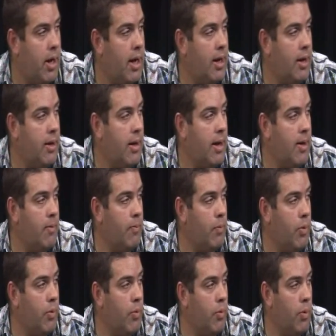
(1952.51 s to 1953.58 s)
and it
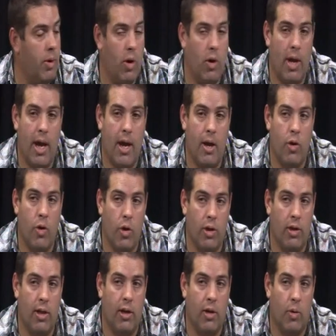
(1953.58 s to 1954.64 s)
will hurt
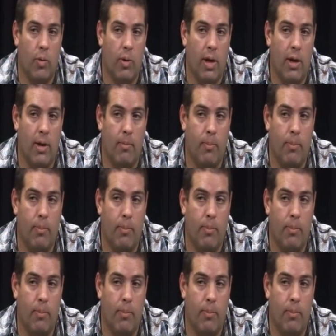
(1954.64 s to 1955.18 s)
their career